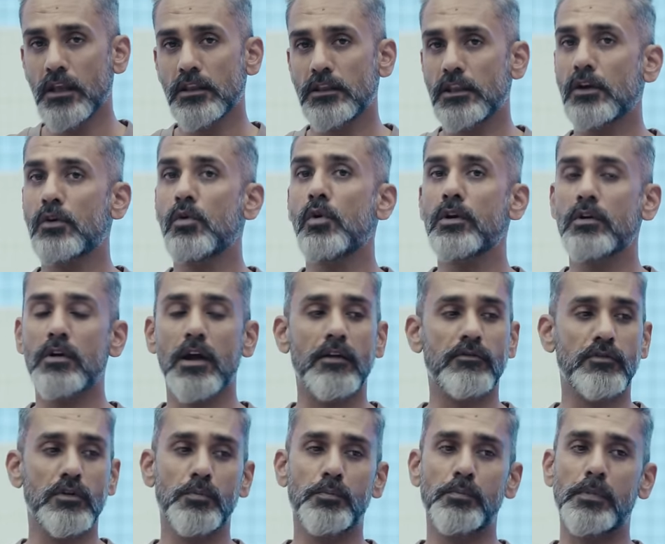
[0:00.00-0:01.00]
they're going to
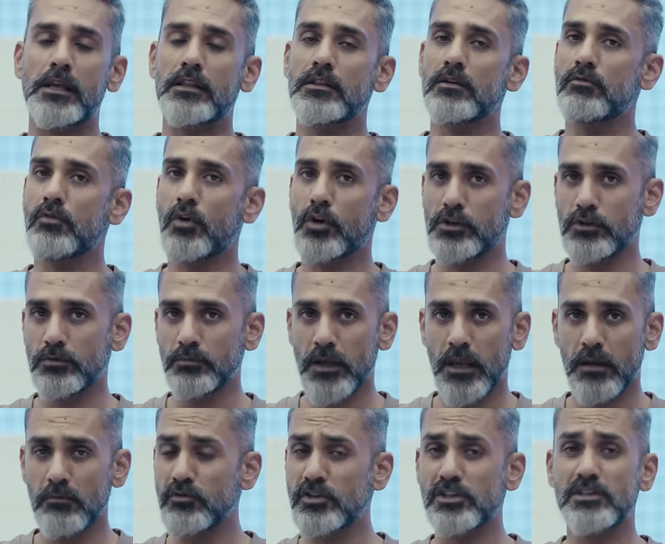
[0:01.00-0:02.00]
have to play the volume
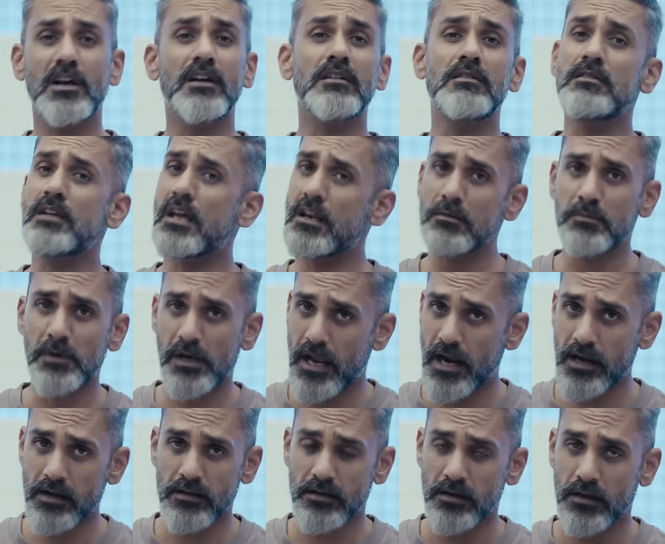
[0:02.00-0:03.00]
game, which they are terrible
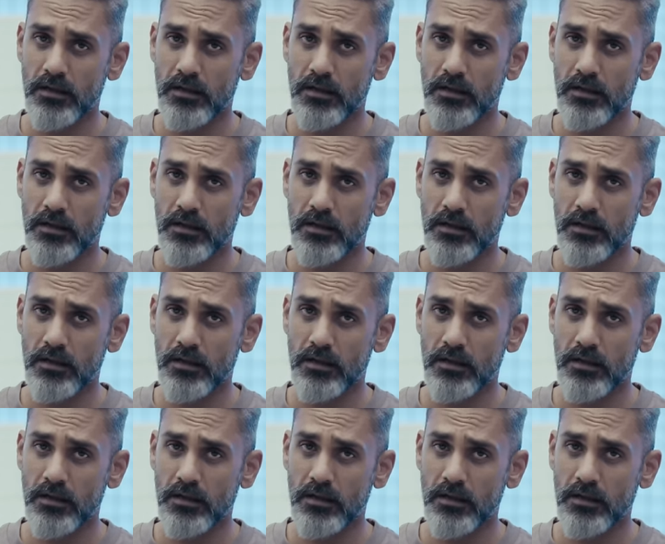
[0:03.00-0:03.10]
at